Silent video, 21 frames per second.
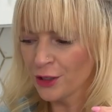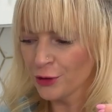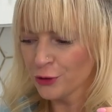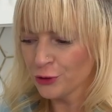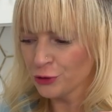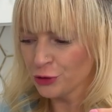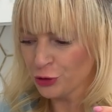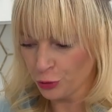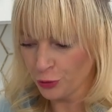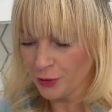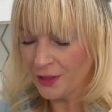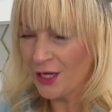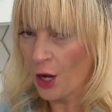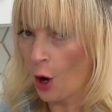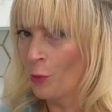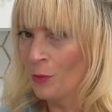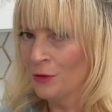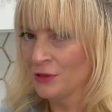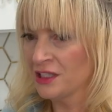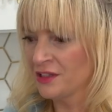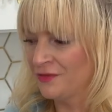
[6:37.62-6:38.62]
are truly
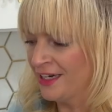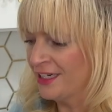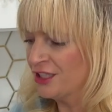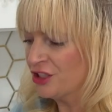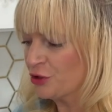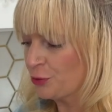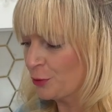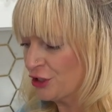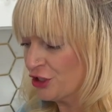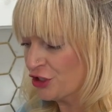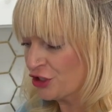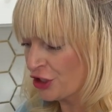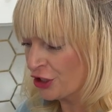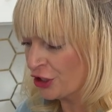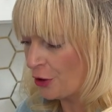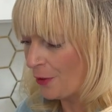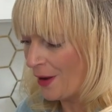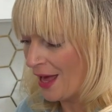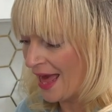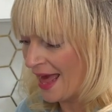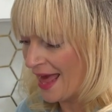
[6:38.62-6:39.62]
almost finished. We're just gonna
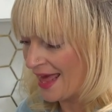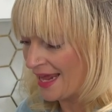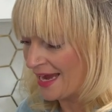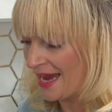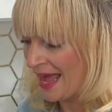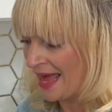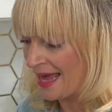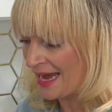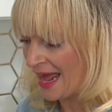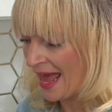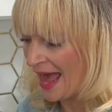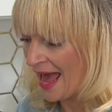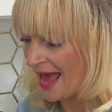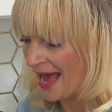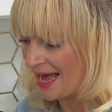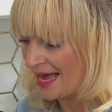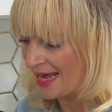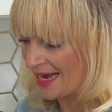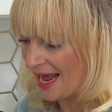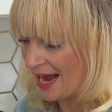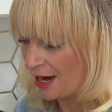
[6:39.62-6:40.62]
go ahead and
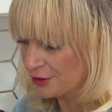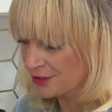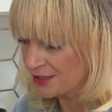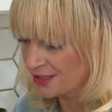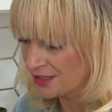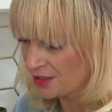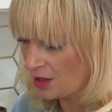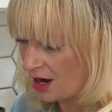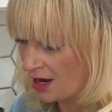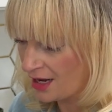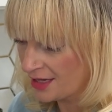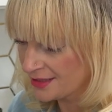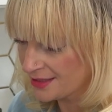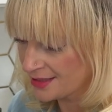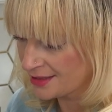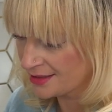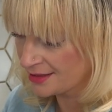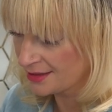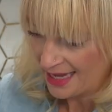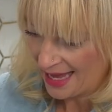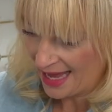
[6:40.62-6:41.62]
add our
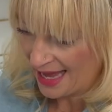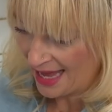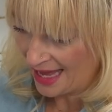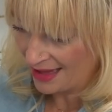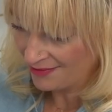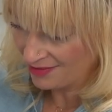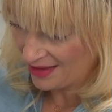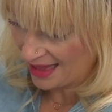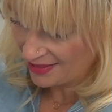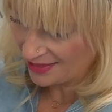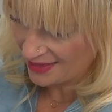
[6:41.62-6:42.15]
sauce and let